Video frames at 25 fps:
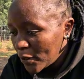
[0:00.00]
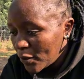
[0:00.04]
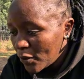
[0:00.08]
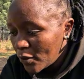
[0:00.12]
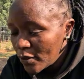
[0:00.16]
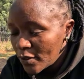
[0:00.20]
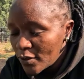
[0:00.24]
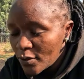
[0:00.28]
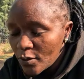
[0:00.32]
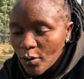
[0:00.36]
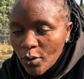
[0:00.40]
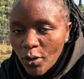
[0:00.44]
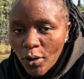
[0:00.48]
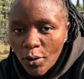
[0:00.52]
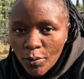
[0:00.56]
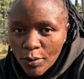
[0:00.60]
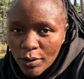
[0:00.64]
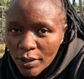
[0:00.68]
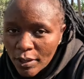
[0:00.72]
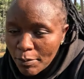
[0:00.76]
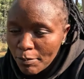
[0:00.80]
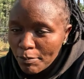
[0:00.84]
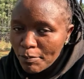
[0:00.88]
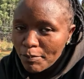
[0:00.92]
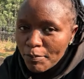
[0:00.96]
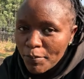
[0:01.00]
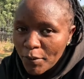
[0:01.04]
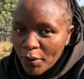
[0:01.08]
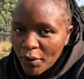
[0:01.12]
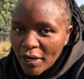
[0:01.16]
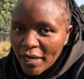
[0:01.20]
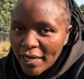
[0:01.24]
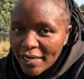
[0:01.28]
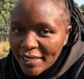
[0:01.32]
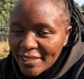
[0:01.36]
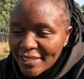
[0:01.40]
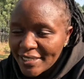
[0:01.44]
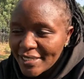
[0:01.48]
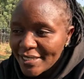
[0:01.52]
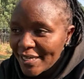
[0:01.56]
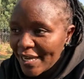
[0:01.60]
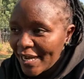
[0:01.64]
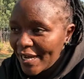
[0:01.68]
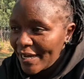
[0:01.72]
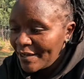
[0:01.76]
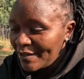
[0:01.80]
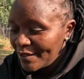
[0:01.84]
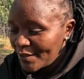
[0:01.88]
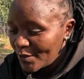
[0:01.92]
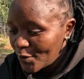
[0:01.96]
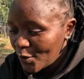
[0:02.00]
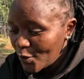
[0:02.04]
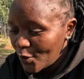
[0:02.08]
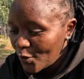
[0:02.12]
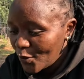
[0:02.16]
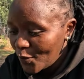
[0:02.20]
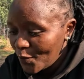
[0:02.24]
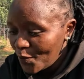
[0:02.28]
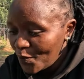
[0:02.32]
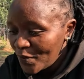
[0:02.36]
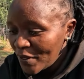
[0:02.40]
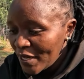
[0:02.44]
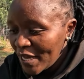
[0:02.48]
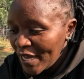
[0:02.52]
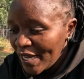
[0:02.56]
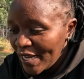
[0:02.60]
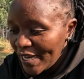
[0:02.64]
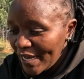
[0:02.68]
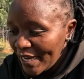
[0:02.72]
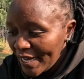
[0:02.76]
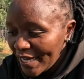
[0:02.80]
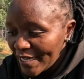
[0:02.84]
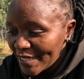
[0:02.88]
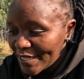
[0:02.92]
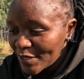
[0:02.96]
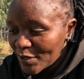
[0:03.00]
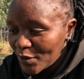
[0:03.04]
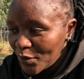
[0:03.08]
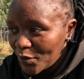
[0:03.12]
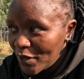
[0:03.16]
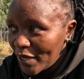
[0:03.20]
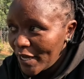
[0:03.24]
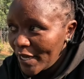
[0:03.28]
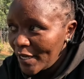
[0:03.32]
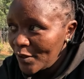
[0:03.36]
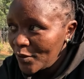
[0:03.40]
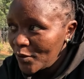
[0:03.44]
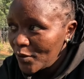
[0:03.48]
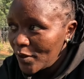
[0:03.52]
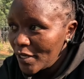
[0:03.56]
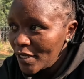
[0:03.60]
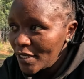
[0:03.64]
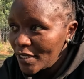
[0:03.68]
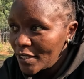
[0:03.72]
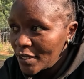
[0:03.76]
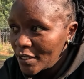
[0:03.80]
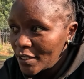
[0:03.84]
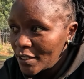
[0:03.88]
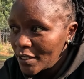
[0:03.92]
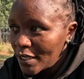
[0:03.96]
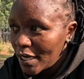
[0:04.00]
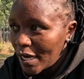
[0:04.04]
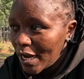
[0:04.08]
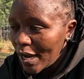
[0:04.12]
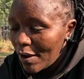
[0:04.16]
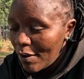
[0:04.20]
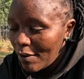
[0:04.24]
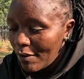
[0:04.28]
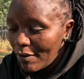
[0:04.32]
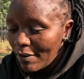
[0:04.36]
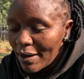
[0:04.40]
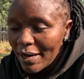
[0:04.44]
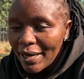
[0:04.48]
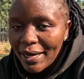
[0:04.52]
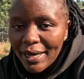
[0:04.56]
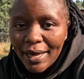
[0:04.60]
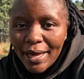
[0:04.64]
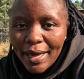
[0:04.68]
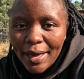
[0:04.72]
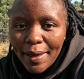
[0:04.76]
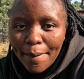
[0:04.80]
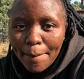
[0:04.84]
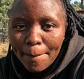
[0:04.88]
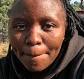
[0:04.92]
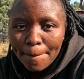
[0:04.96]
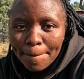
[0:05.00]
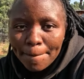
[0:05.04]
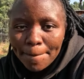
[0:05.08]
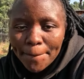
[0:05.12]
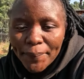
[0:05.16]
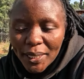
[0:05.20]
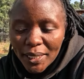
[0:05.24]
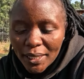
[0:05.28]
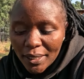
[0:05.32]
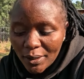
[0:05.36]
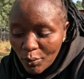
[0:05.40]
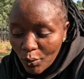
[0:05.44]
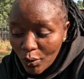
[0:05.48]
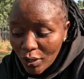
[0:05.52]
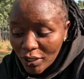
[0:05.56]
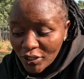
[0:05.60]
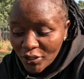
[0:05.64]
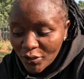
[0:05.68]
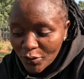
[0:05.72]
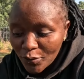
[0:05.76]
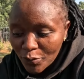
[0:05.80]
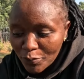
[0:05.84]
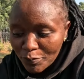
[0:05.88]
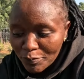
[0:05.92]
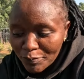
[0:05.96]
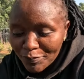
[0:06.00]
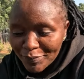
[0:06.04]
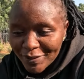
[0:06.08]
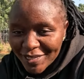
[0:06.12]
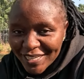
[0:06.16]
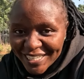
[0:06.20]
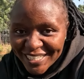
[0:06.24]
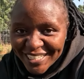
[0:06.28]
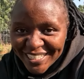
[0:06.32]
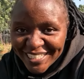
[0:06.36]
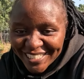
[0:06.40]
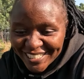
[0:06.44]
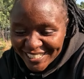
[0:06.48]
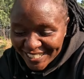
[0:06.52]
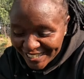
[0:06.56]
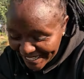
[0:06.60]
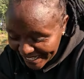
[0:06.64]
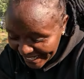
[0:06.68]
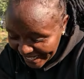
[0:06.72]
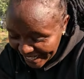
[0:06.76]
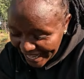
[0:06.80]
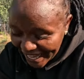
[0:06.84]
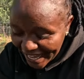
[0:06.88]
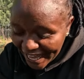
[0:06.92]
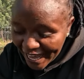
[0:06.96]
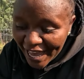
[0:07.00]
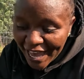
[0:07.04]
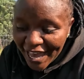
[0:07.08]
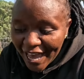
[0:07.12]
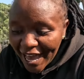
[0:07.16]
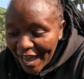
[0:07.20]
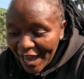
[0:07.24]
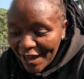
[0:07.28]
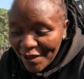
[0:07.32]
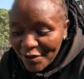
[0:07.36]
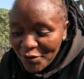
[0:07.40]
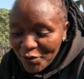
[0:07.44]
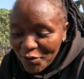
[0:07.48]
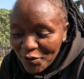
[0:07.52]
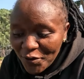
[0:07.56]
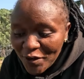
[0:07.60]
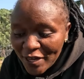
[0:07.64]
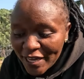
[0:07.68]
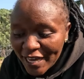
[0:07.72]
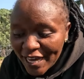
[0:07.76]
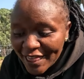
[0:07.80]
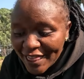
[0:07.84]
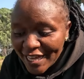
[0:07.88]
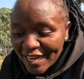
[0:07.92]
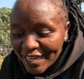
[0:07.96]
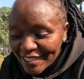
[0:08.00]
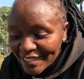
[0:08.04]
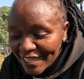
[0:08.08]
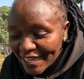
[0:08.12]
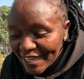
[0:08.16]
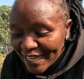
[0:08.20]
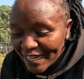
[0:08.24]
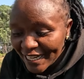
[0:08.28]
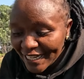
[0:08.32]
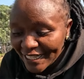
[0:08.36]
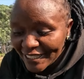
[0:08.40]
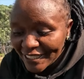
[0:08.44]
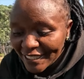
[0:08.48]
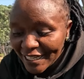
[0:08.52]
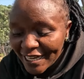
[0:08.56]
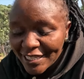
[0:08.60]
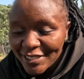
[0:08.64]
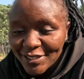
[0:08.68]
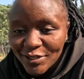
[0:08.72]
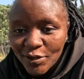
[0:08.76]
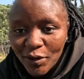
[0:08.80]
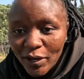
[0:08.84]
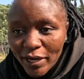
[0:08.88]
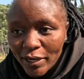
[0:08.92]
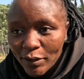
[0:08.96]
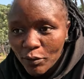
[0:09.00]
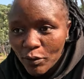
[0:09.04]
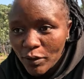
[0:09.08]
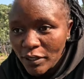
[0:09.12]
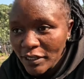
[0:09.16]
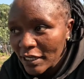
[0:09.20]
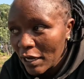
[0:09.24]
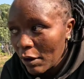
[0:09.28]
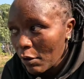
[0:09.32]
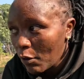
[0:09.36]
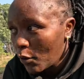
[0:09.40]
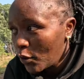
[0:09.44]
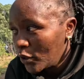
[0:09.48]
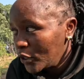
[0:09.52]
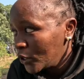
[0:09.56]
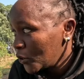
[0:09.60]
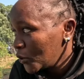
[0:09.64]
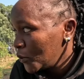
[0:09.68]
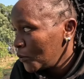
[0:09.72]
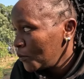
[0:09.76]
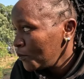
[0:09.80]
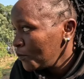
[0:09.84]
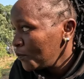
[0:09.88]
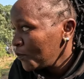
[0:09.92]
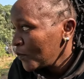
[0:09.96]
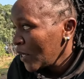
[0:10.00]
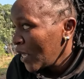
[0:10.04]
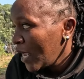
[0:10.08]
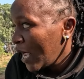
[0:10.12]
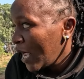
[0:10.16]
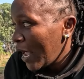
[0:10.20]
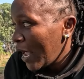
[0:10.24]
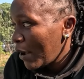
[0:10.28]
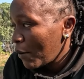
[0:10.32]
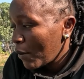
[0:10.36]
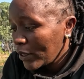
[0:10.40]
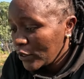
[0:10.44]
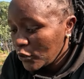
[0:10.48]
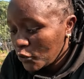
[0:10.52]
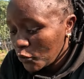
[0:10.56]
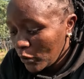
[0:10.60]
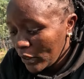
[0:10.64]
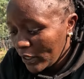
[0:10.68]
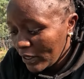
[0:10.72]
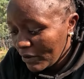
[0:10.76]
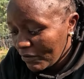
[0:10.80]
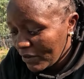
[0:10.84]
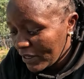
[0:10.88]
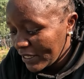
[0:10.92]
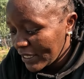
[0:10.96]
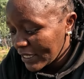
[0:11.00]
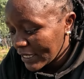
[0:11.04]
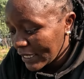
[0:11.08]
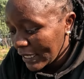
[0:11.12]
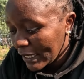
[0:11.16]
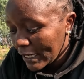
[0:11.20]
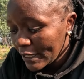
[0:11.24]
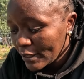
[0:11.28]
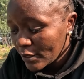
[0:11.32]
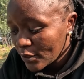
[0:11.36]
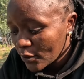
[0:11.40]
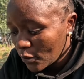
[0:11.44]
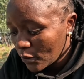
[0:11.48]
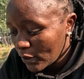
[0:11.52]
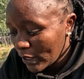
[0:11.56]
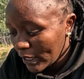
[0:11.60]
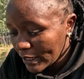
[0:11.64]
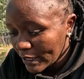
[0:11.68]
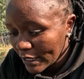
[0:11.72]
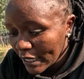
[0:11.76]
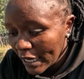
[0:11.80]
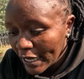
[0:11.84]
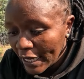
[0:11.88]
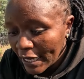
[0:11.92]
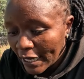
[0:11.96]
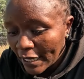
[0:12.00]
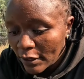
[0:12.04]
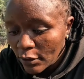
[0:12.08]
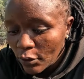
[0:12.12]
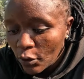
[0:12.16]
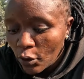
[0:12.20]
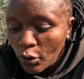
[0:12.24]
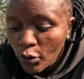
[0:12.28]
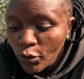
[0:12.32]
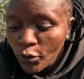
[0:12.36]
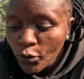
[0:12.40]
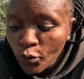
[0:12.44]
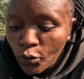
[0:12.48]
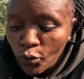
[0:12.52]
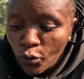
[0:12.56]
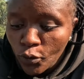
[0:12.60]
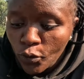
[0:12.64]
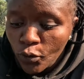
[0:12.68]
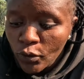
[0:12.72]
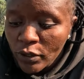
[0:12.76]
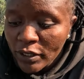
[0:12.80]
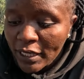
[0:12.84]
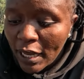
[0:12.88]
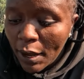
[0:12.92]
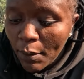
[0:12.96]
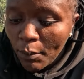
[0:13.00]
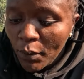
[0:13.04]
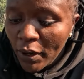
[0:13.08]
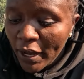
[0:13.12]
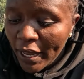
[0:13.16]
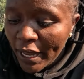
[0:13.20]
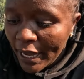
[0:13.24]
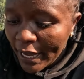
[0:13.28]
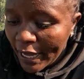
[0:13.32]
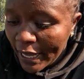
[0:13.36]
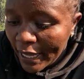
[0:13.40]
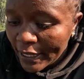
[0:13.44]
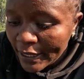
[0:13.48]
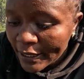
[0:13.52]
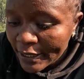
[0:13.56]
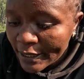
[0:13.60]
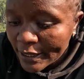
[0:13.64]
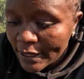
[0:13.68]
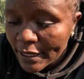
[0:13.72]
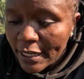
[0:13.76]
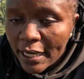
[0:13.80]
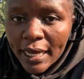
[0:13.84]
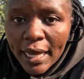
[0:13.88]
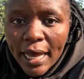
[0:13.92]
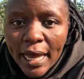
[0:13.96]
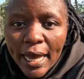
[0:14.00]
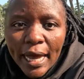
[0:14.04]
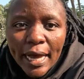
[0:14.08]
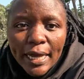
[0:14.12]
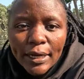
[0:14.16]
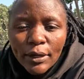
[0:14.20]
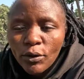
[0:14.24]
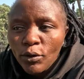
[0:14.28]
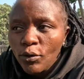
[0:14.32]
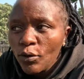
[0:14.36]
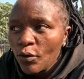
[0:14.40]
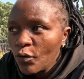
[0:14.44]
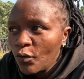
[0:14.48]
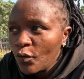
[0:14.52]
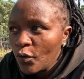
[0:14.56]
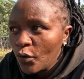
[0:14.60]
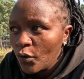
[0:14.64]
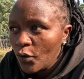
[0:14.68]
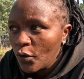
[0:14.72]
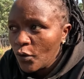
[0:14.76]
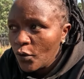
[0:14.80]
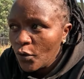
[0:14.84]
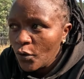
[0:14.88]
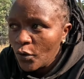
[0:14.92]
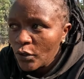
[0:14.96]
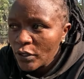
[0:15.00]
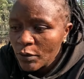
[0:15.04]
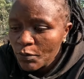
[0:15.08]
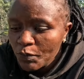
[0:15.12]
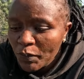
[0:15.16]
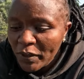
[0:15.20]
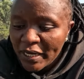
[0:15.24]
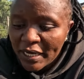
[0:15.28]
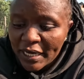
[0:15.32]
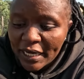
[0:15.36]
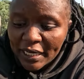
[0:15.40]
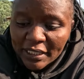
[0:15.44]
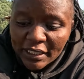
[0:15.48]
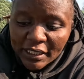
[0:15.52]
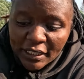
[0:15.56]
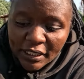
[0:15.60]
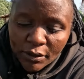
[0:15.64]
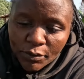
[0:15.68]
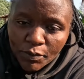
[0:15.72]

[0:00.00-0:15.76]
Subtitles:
because you go with the pockets. Yeah. So let's go and wash our washroom. Do you hear that English? Let's go and wash our washroom. I want to leave it clean so that I can go to somewhere else and look for spinach